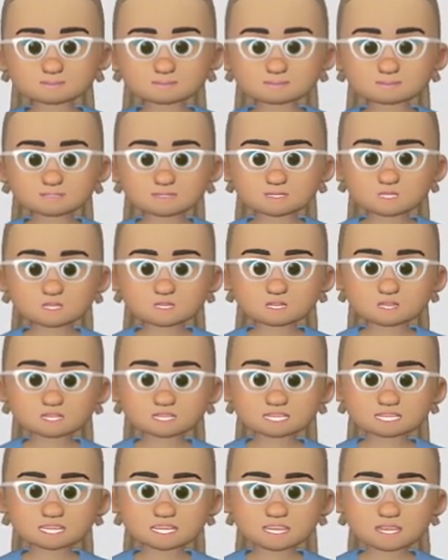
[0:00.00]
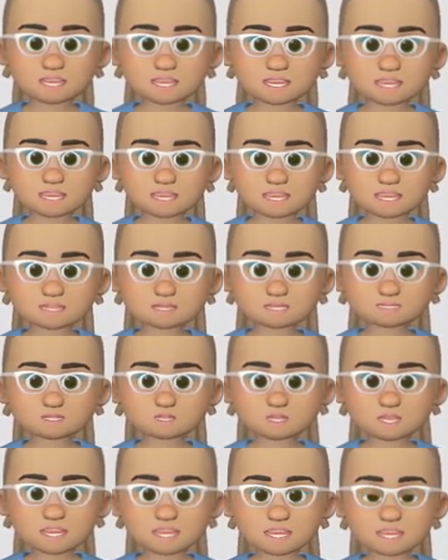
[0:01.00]
Intra means
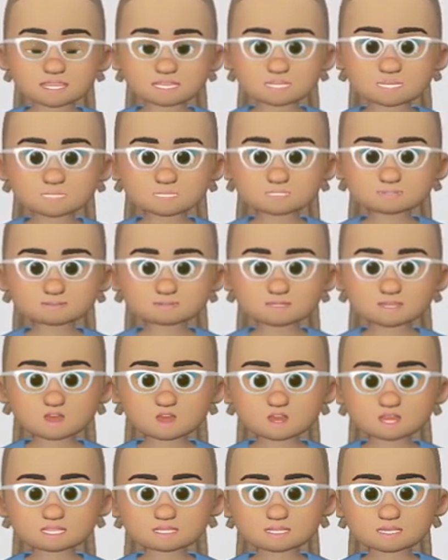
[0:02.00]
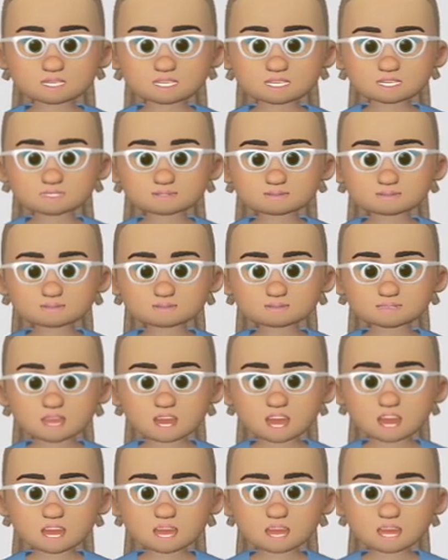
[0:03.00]
within molecular, the
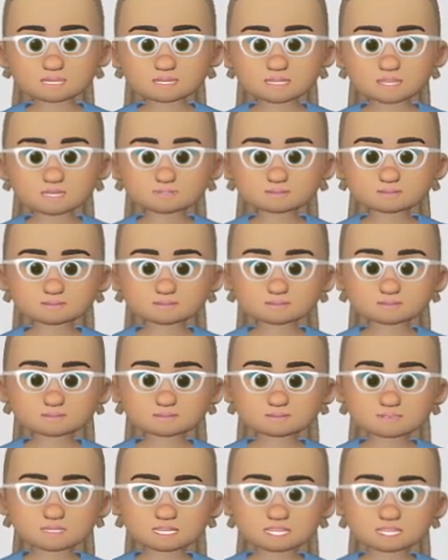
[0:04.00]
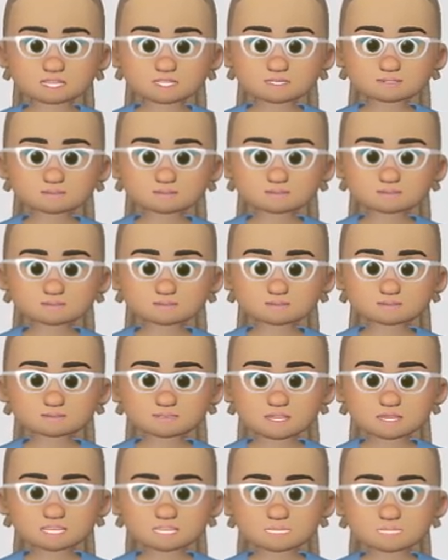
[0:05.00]
molecule. And
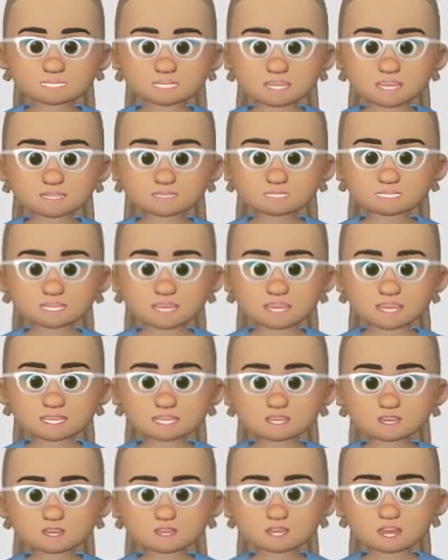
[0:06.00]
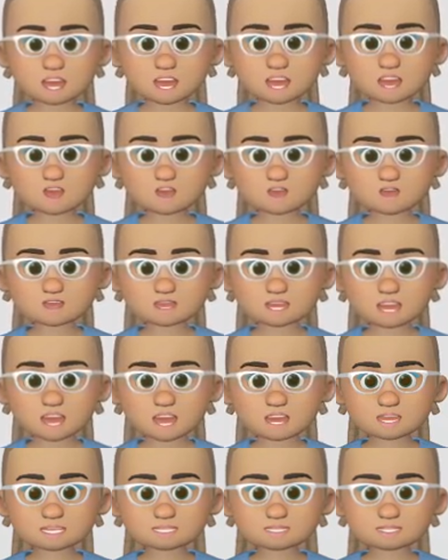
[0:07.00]
let me explain how
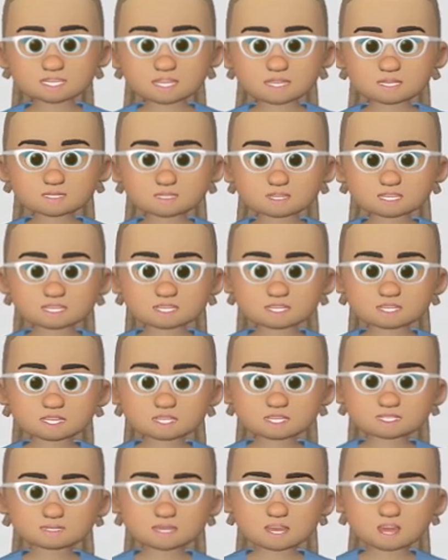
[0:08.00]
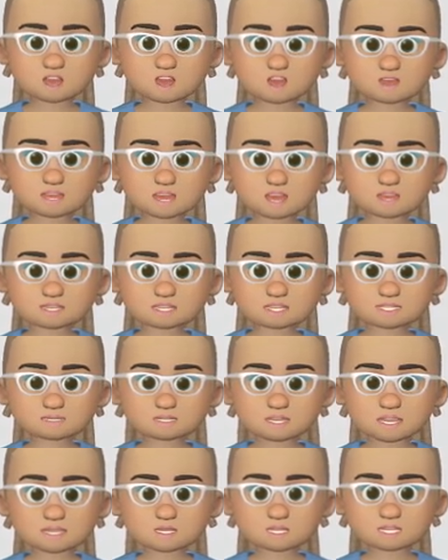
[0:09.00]
monosaccharides can undergo a
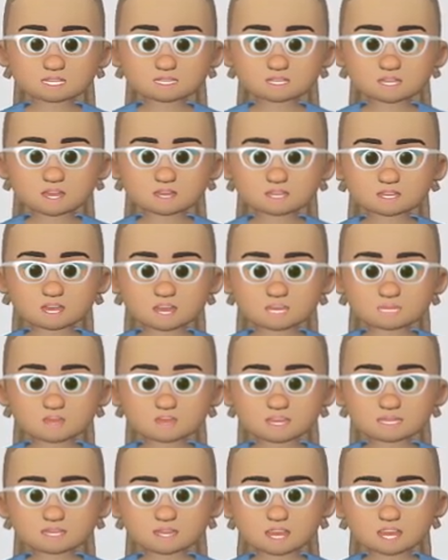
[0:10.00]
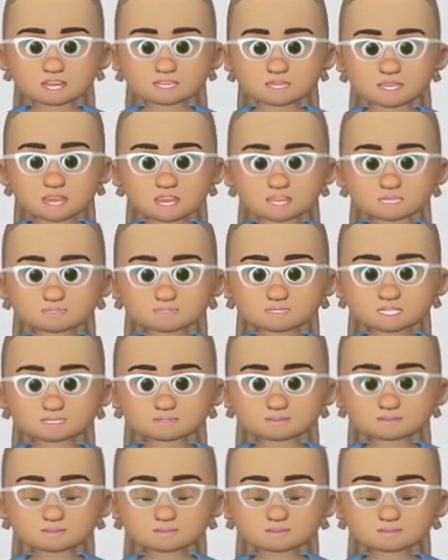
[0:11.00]
particular intramolecular reaction.